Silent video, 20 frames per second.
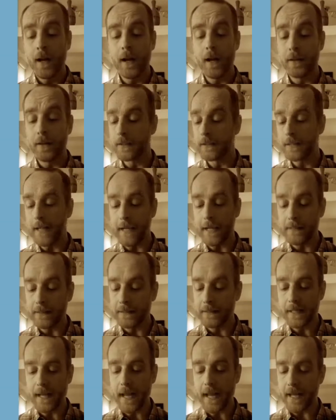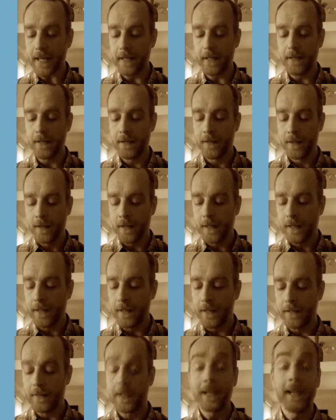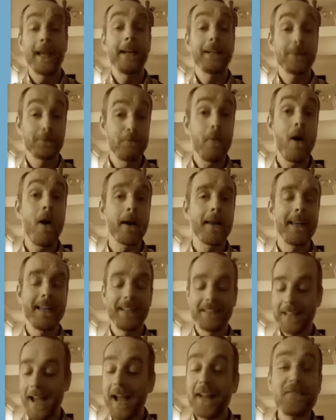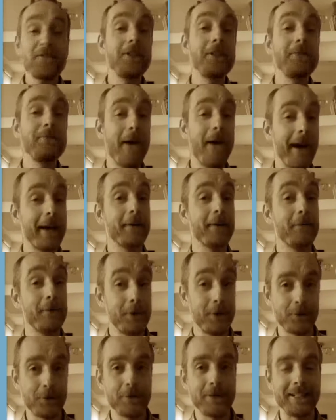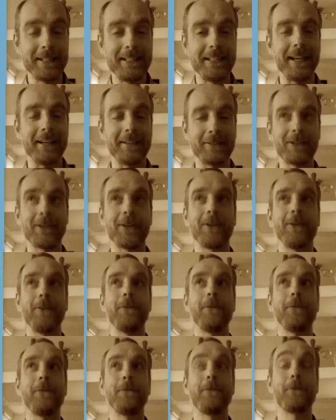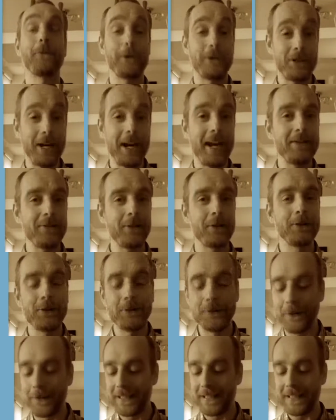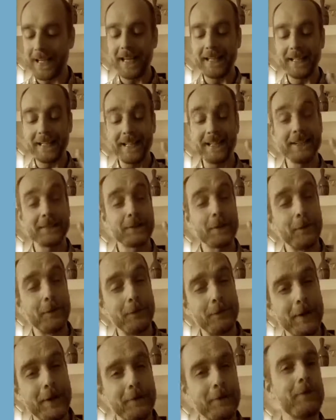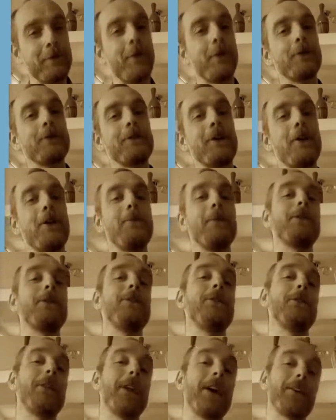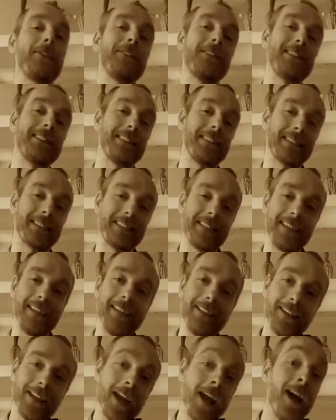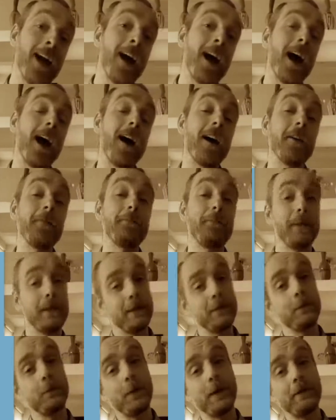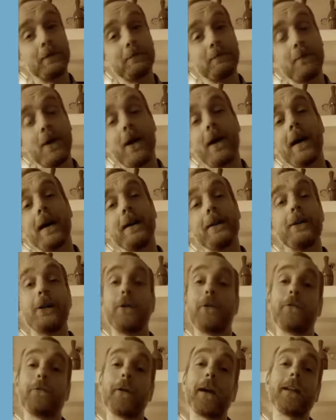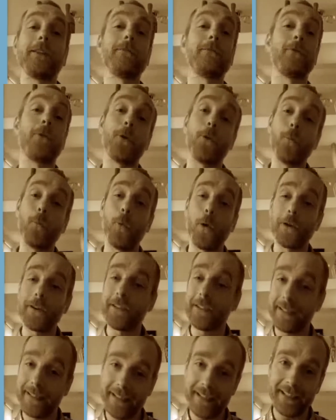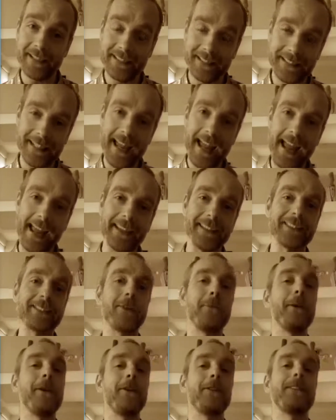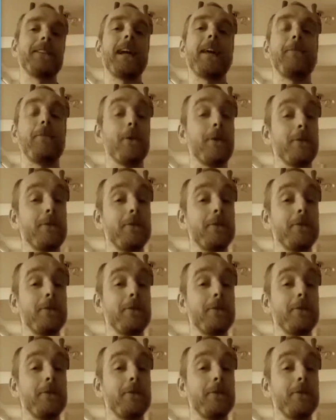The date today, it's actually my anniversary today, so for a change I do know the date. It is the 5th of October 2016. I've been with my girlfriend for 1 year today, so we got together